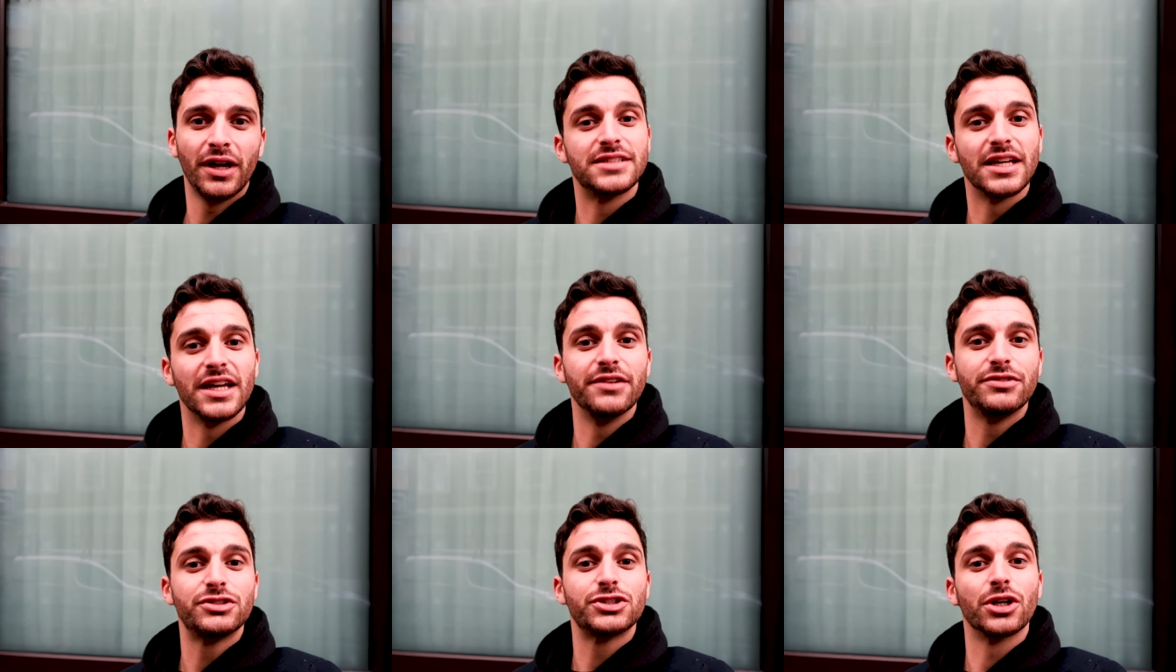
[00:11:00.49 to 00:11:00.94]

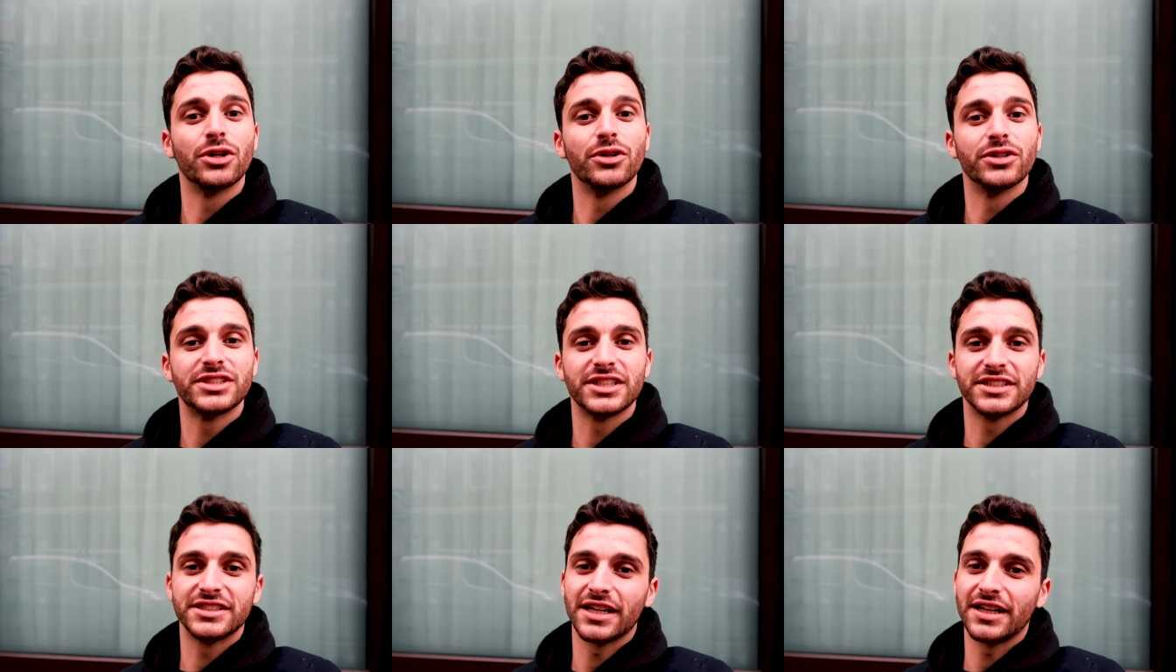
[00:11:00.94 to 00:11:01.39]
Dave
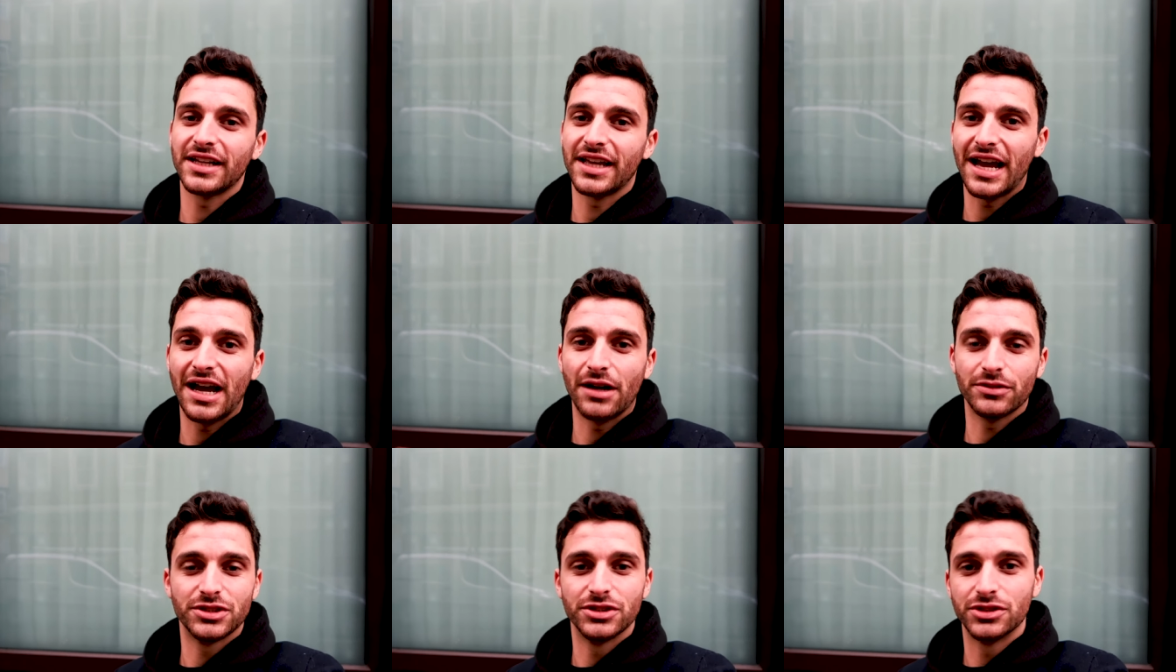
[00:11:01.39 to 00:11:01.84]
showed us exactly
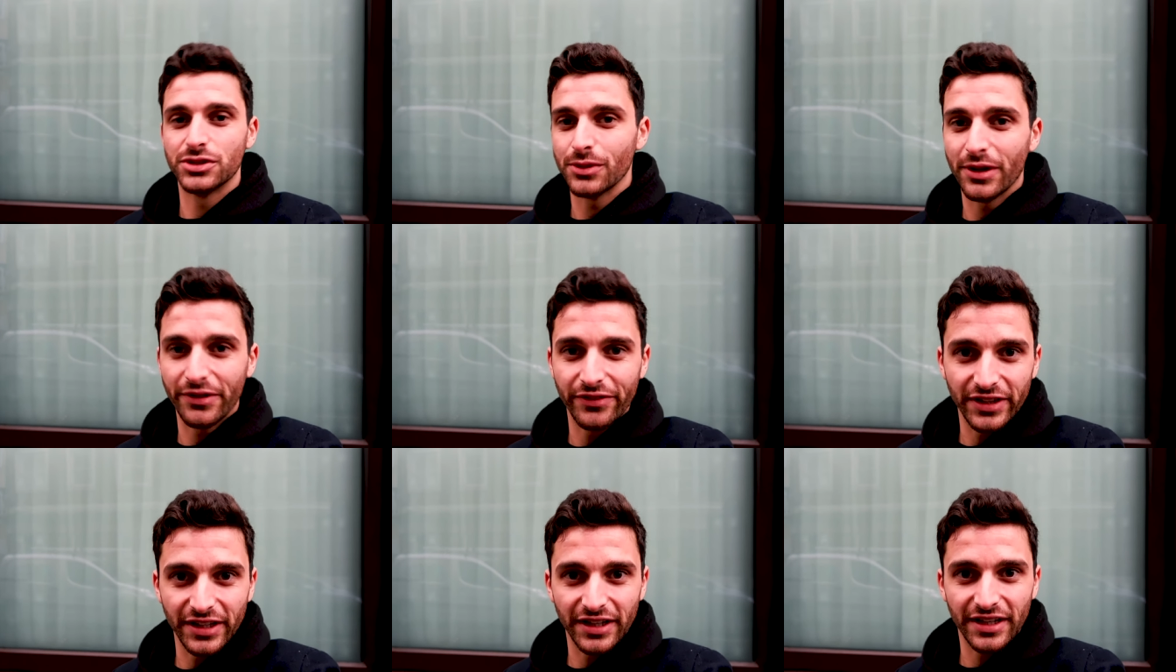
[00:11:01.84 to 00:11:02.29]
how to
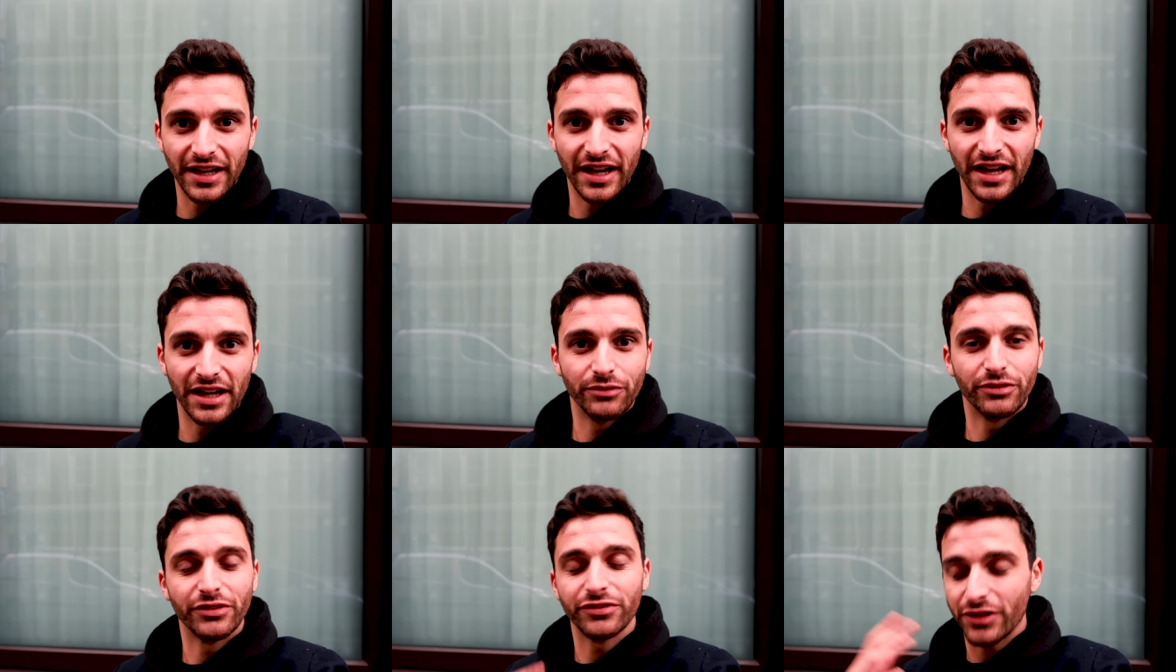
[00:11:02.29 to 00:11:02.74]
do everything
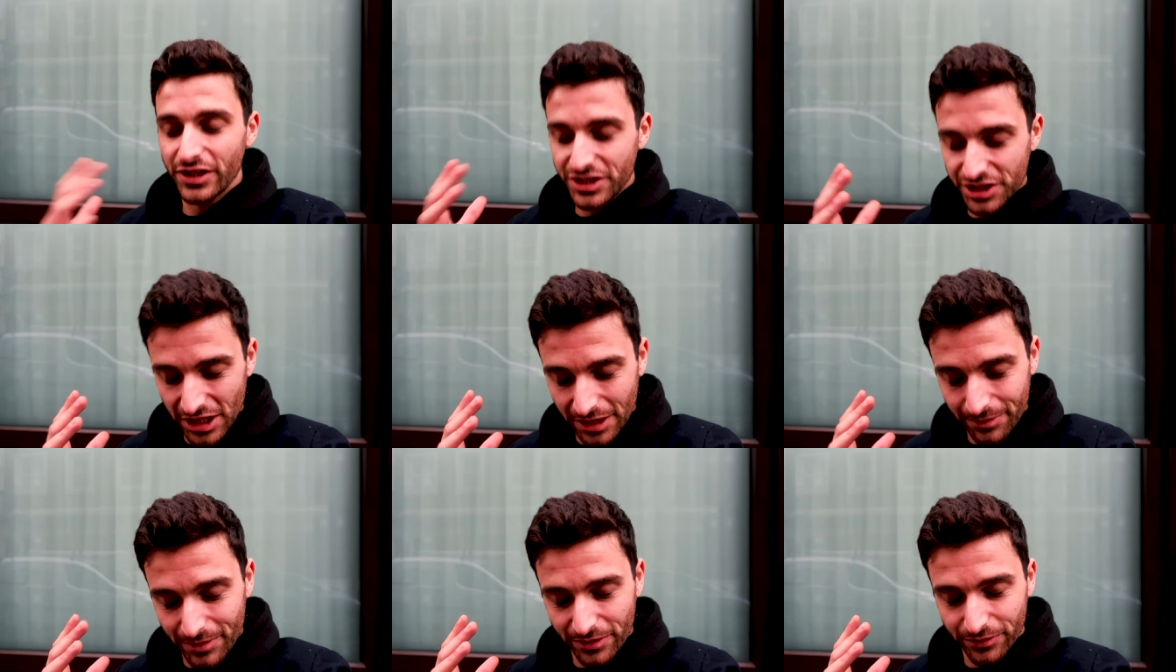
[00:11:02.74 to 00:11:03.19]
again,
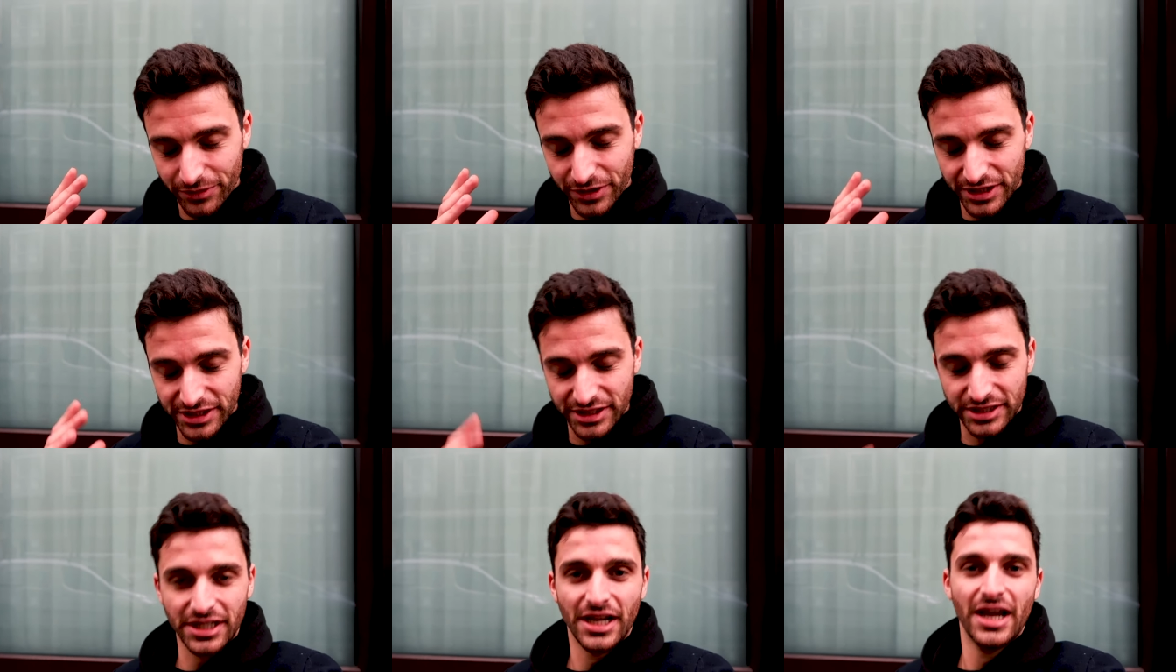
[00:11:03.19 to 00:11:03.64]
refreshed our
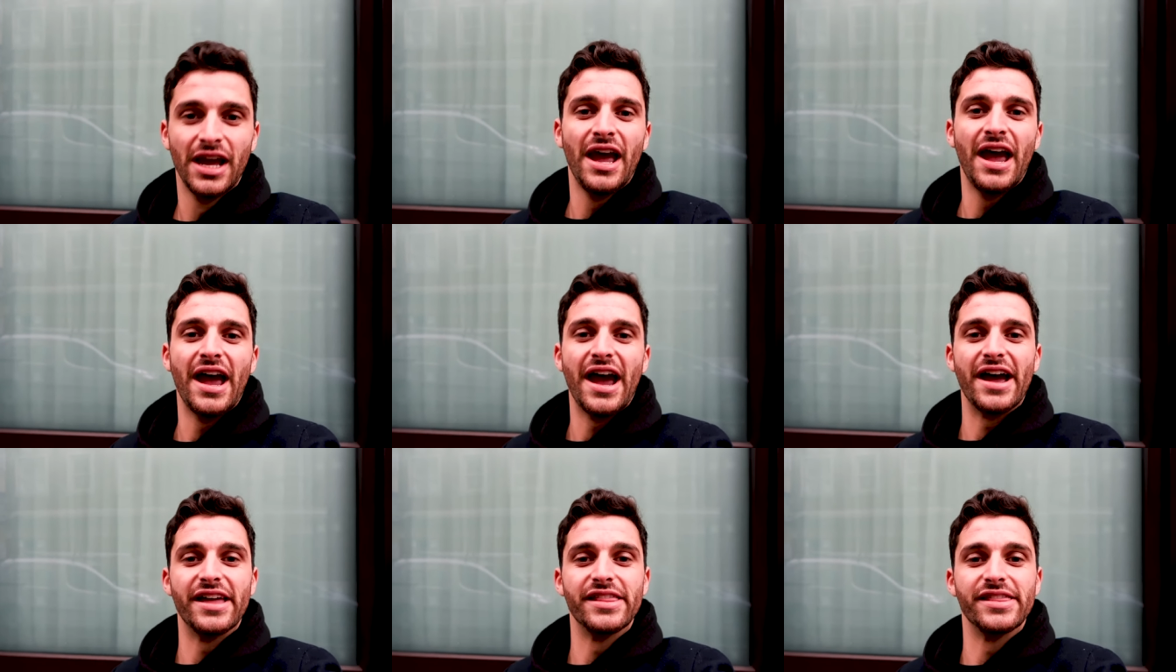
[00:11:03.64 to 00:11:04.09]
memories,
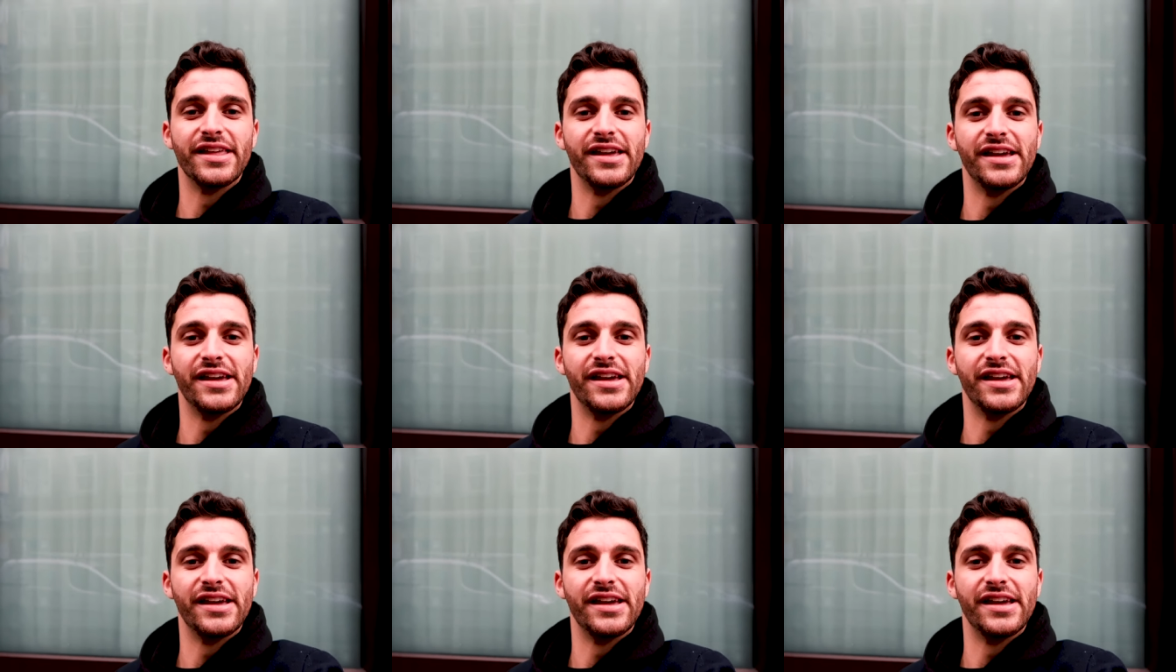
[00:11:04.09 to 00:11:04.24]
and